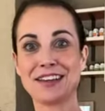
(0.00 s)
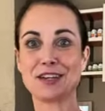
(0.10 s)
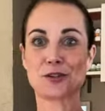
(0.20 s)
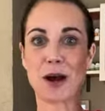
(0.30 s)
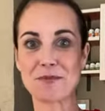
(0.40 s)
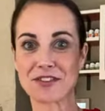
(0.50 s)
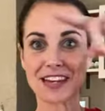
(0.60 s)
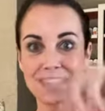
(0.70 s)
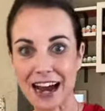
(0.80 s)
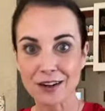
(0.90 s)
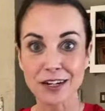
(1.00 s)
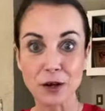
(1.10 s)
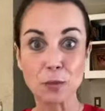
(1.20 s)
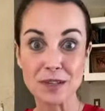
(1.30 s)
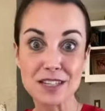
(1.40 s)
they drop the thing down and it
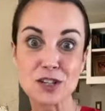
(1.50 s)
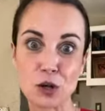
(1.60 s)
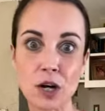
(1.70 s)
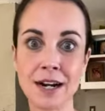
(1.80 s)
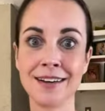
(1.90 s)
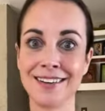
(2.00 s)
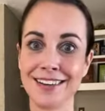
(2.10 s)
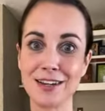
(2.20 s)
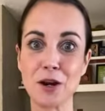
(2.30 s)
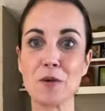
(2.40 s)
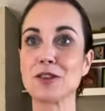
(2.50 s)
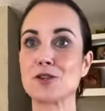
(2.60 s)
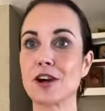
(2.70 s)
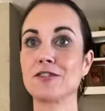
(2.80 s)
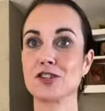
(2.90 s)
opens the door, you know, with the
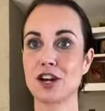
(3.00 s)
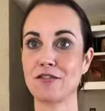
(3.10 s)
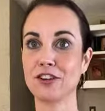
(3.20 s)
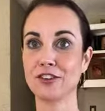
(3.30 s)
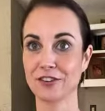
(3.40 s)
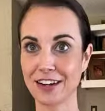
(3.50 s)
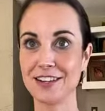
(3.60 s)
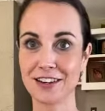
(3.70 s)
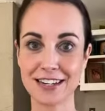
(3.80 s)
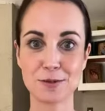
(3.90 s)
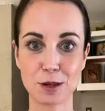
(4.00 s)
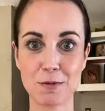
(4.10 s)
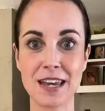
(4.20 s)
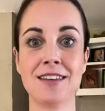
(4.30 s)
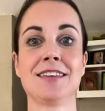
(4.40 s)
truffle shuffle, right? You guys with
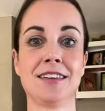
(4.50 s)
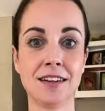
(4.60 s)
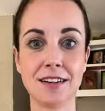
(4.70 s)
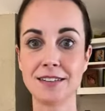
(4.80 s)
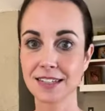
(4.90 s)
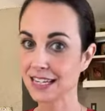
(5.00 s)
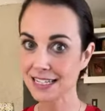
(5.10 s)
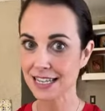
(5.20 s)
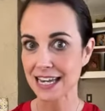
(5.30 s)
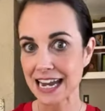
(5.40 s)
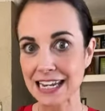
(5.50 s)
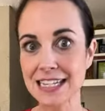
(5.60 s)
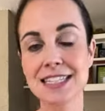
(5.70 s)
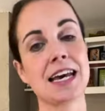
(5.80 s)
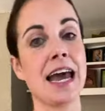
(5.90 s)
me? kids of the
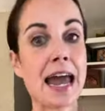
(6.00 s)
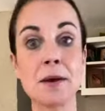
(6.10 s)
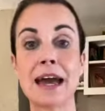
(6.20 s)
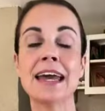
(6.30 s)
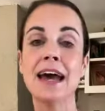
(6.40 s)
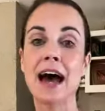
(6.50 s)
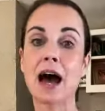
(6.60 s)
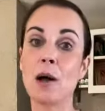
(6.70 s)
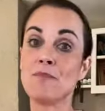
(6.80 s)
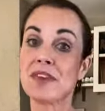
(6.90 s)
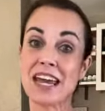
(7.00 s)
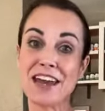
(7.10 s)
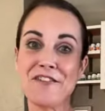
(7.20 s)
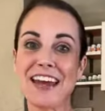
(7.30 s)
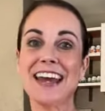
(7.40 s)
80s anyway um,
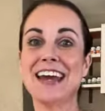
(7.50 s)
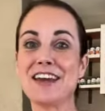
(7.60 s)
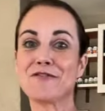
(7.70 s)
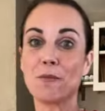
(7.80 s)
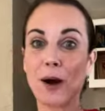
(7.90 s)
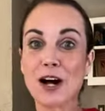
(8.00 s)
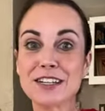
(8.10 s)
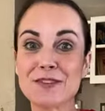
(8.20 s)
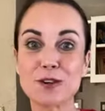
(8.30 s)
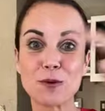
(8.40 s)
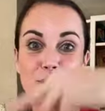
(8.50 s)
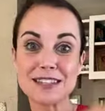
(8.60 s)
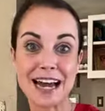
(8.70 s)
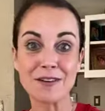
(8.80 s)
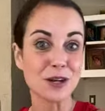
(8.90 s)
if it if the ball never
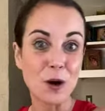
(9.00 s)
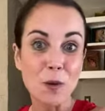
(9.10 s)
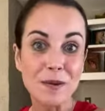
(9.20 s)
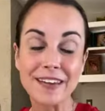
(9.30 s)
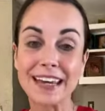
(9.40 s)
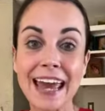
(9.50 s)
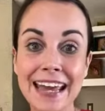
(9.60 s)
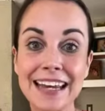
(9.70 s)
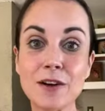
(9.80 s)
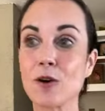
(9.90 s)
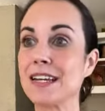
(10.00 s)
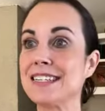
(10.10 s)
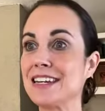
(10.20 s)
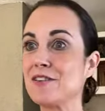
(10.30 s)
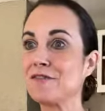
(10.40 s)
rolled down to open the gate or it
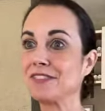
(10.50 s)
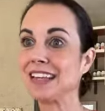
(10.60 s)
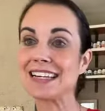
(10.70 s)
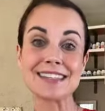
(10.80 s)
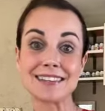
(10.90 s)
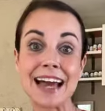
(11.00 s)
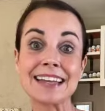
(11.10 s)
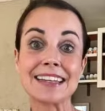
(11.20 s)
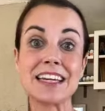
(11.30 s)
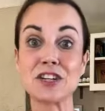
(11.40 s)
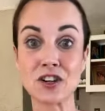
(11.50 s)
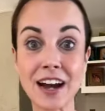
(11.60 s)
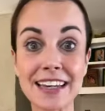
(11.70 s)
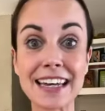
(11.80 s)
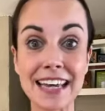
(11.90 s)
did it less likely you're
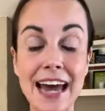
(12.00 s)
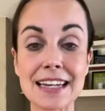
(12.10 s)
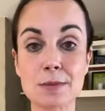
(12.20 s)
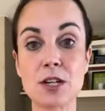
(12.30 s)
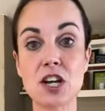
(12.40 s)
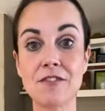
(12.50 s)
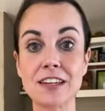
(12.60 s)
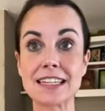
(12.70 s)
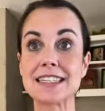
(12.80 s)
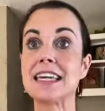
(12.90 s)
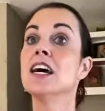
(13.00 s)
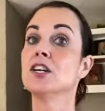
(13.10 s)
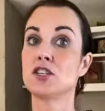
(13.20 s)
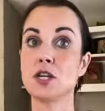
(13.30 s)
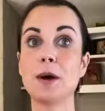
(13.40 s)
not going to get as much efficacy
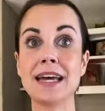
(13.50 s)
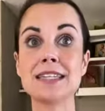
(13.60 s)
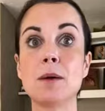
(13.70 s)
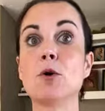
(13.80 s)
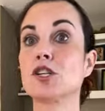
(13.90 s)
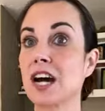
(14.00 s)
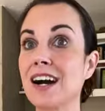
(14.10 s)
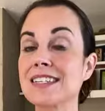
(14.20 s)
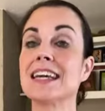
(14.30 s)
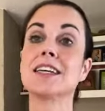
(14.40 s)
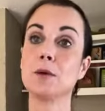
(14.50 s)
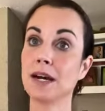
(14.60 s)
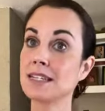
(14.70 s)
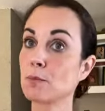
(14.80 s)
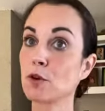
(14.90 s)
so you end up more toxic you
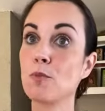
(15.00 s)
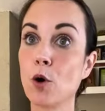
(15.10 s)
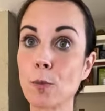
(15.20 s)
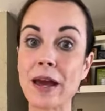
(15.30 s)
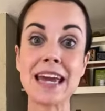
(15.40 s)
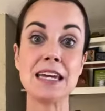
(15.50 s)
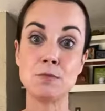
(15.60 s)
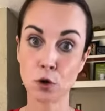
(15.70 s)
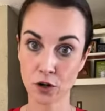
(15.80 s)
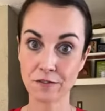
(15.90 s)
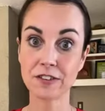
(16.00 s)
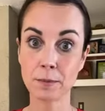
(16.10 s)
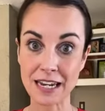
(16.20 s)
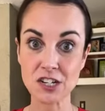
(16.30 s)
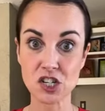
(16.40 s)
end up with more pain more
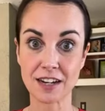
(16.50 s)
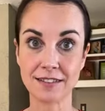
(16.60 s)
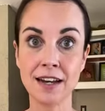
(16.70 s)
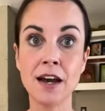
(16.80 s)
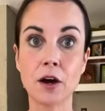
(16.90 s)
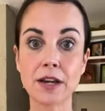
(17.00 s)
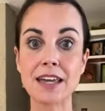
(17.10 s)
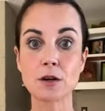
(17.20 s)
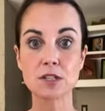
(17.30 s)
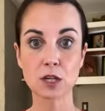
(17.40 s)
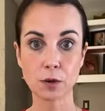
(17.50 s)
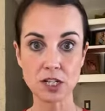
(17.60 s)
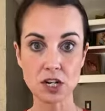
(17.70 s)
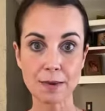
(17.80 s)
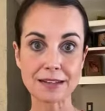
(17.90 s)
inflammation okay there was a
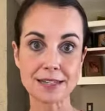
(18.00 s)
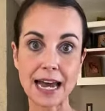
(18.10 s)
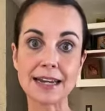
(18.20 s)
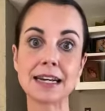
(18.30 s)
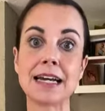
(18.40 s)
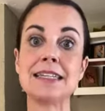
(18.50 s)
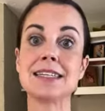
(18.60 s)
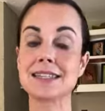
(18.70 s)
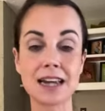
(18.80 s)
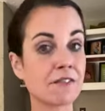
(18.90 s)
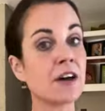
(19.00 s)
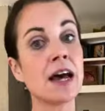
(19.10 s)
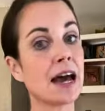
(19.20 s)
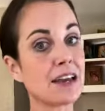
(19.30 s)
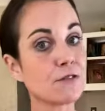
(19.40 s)
question about cytokines and stuff
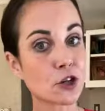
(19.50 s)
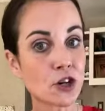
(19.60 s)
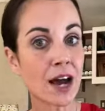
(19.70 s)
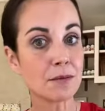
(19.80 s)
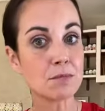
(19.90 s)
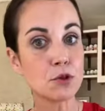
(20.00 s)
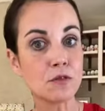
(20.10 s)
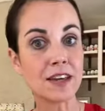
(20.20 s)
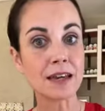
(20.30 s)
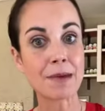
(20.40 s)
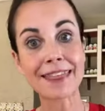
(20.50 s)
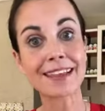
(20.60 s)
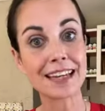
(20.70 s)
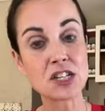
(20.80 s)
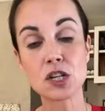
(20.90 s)
if you're not moving
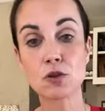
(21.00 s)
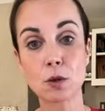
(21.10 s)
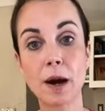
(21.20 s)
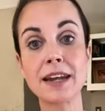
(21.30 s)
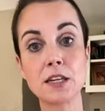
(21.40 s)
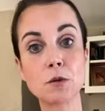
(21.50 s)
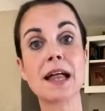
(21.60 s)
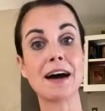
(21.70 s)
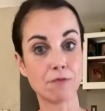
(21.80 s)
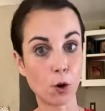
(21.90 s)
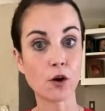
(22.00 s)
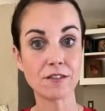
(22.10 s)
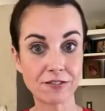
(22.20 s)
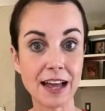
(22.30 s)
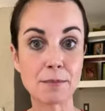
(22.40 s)
methylation through the body you will have more
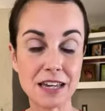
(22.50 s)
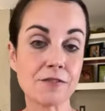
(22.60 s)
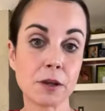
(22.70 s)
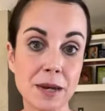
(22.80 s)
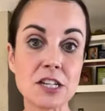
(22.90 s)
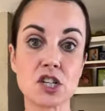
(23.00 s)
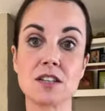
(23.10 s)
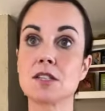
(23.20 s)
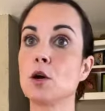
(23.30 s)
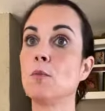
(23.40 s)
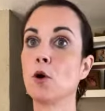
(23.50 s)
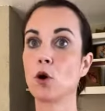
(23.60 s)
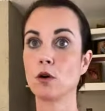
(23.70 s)
infl- inflammation so more